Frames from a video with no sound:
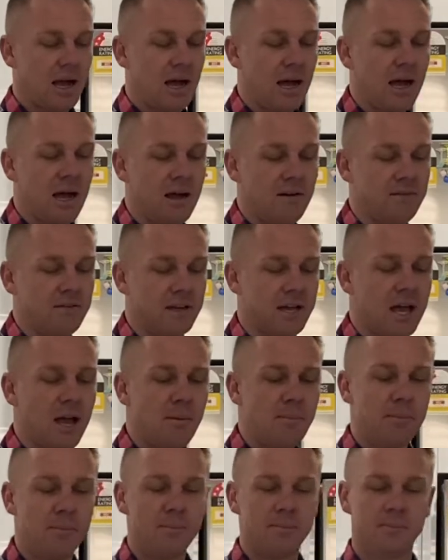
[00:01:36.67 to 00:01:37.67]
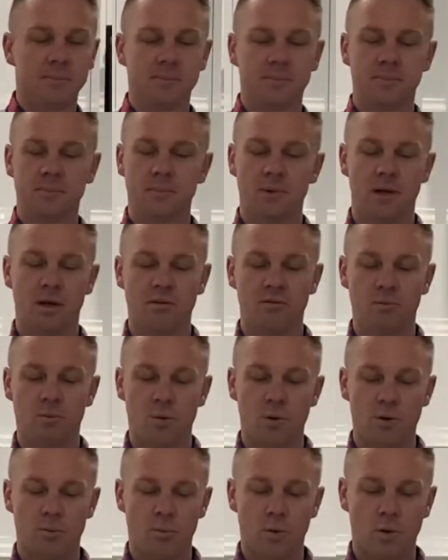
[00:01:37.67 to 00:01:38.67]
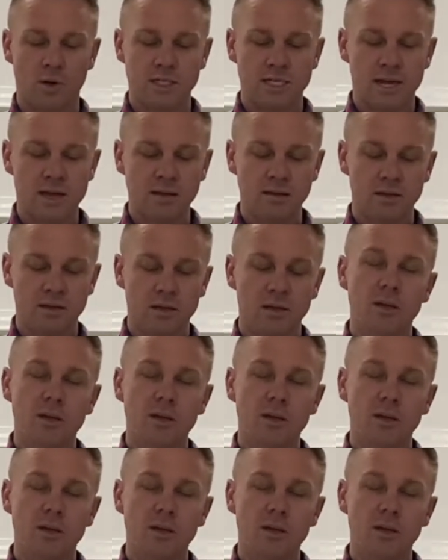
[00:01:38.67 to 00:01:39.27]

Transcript: half a cup of warm water.